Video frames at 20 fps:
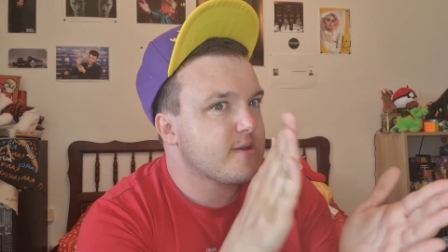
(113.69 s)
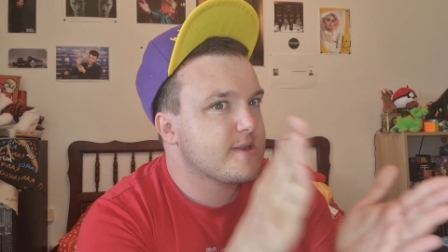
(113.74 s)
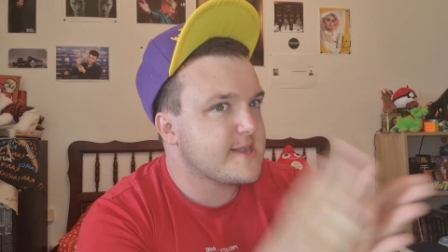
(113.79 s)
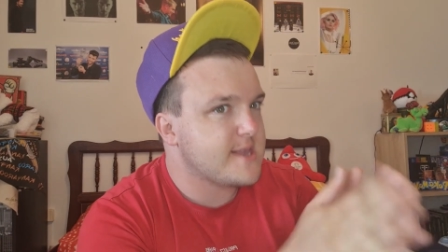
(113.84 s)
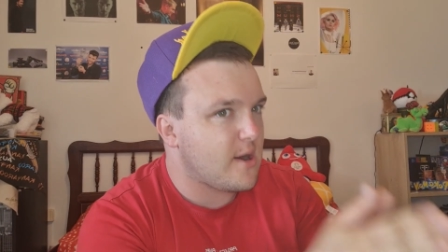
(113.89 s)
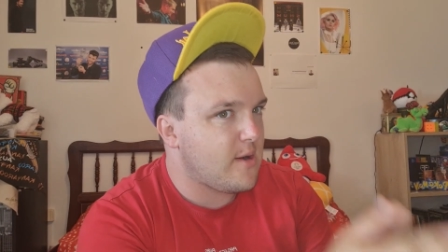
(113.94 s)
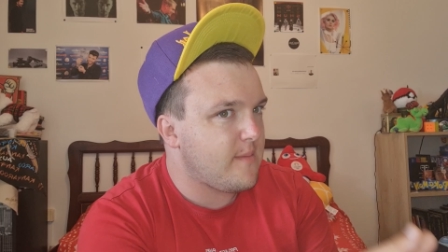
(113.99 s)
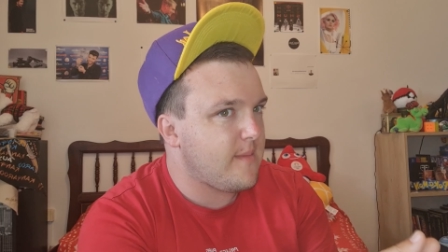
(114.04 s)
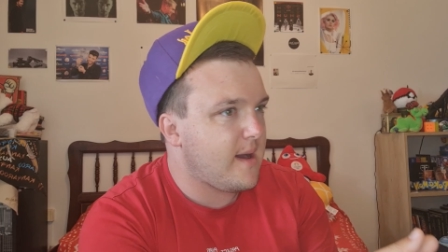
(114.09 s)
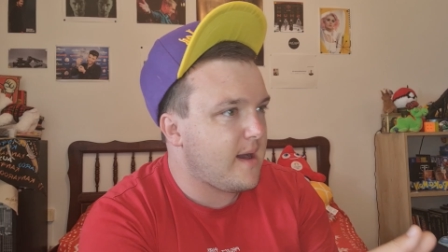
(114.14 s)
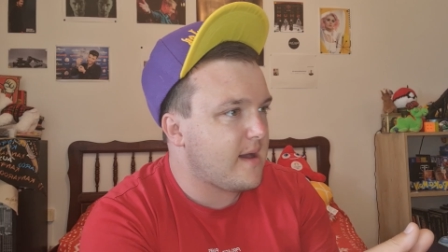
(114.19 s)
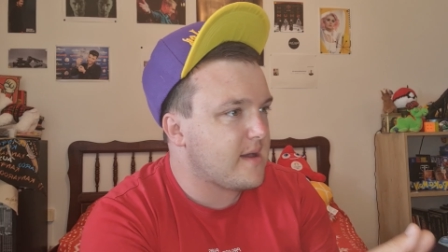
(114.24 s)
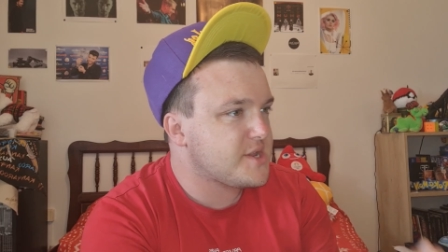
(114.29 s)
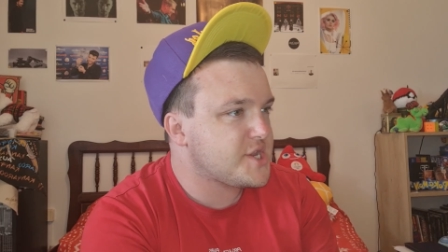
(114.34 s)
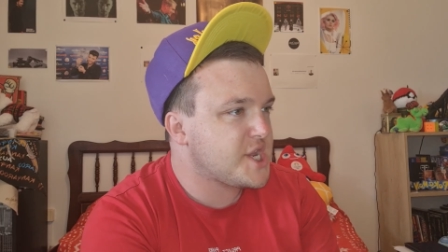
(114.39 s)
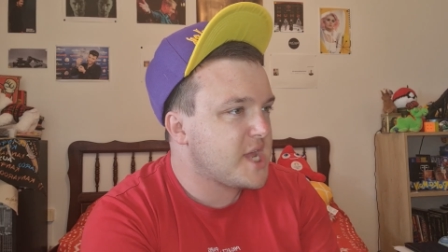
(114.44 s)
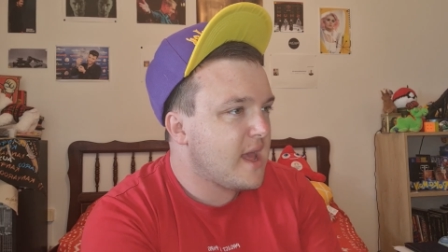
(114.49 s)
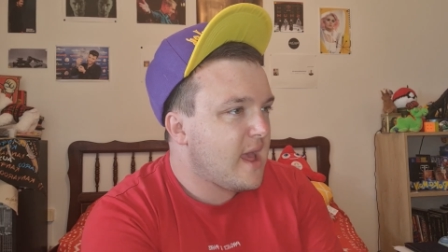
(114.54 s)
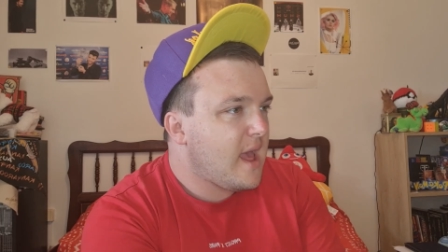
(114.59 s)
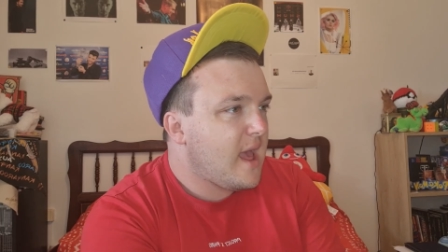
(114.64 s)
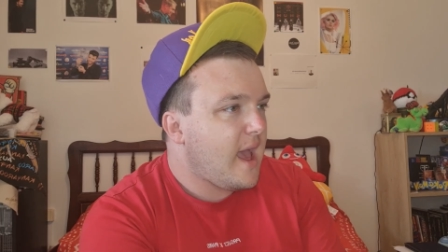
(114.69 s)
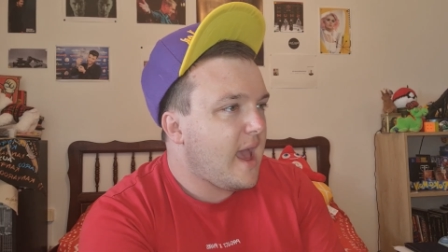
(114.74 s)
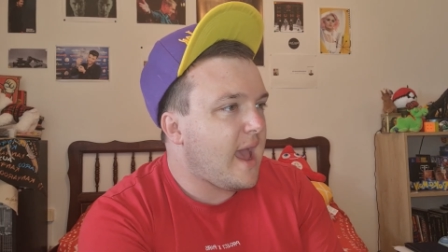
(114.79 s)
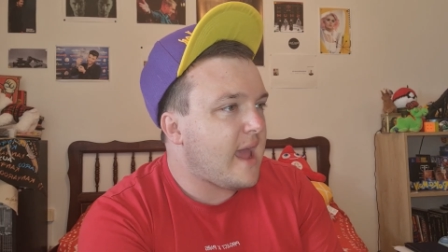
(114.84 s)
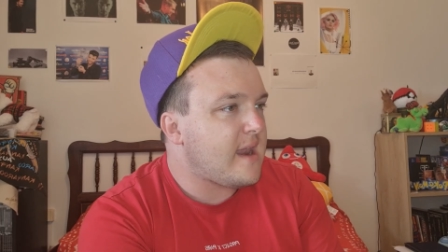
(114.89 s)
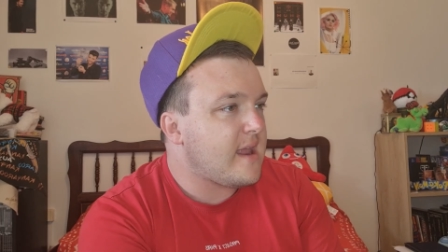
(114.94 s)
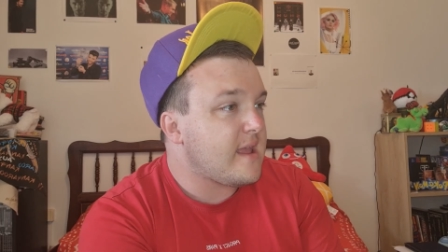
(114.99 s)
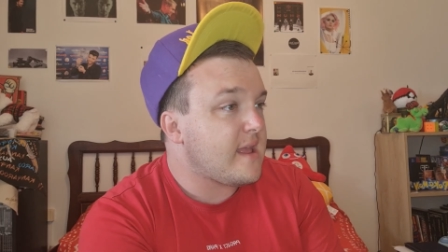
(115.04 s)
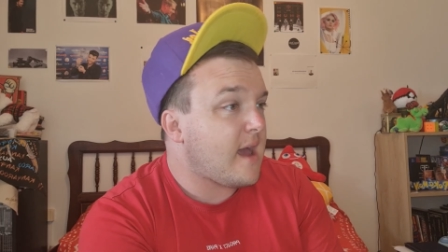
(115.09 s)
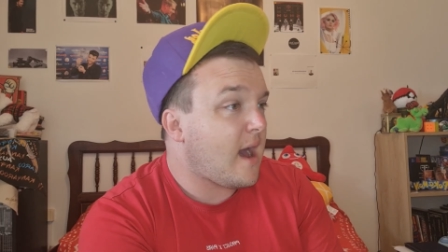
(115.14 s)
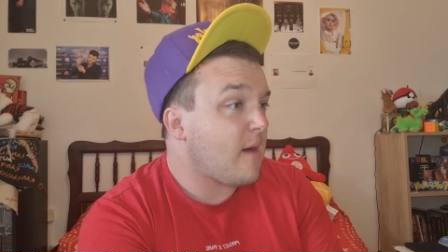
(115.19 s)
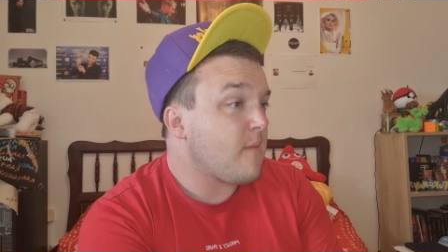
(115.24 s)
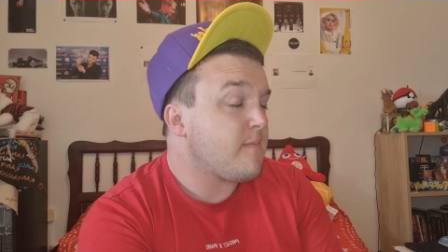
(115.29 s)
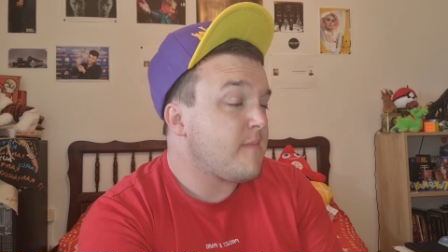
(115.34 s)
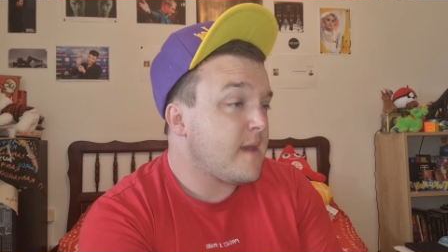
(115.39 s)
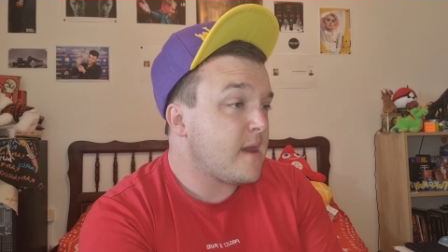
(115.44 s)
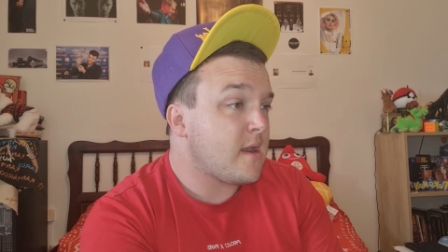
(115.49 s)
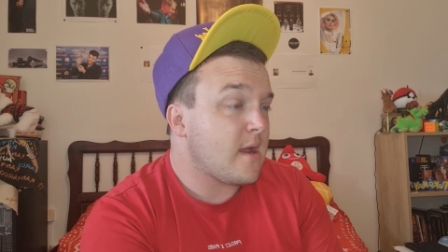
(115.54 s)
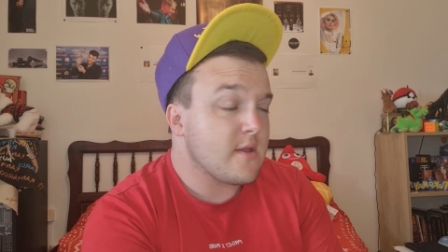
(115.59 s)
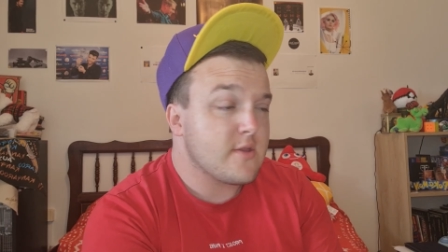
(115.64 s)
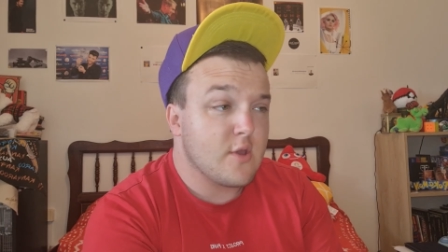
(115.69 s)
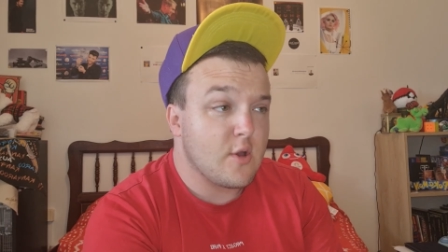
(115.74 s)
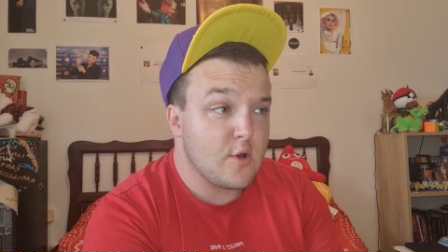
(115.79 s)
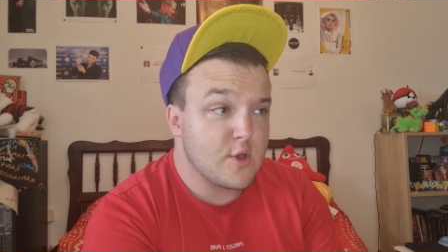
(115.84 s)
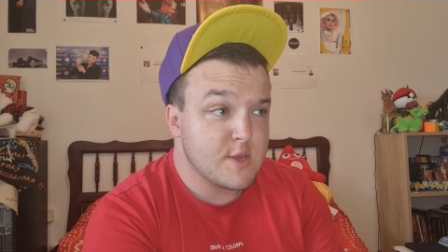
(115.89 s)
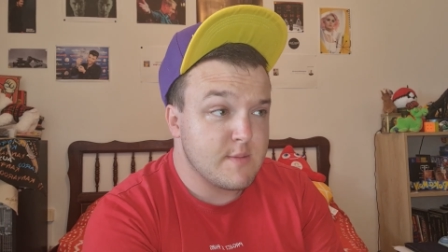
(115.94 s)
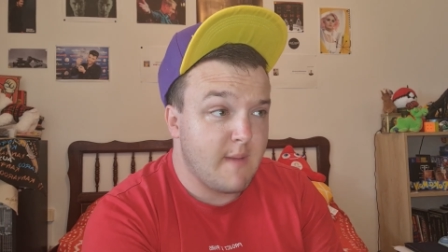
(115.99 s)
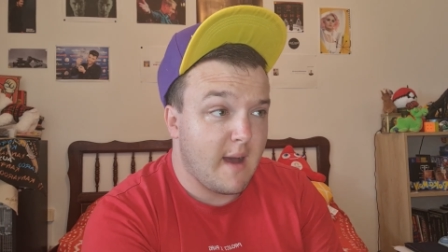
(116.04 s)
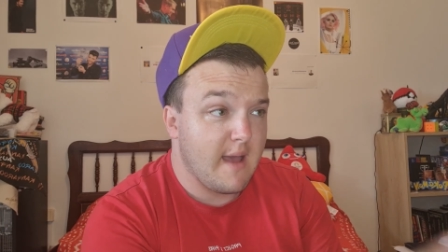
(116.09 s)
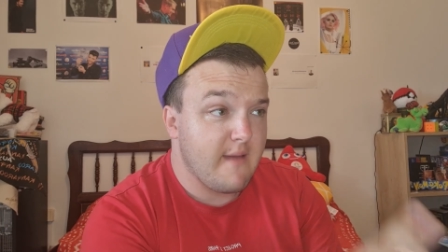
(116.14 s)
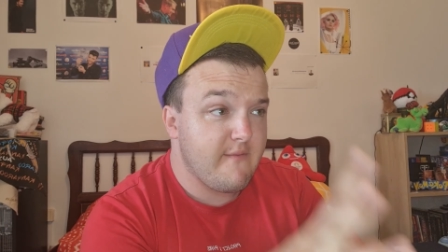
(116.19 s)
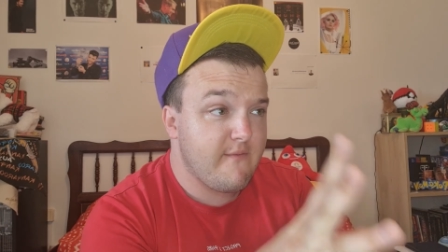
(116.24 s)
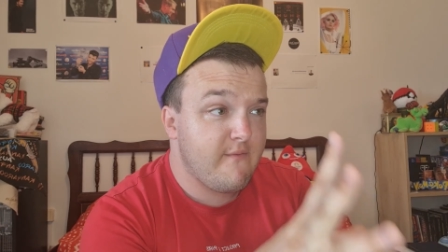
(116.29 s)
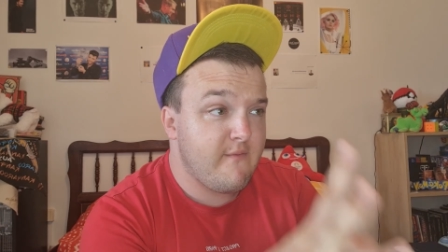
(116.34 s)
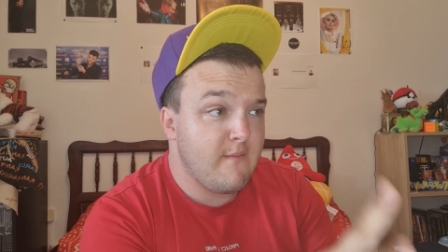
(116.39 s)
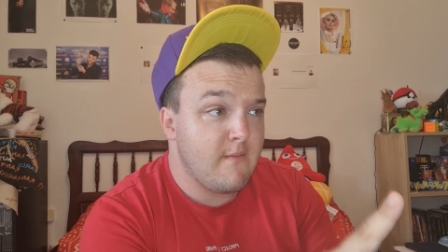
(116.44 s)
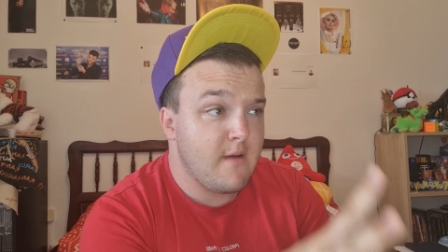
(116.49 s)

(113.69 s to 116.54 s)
so much and it helped me a lot because my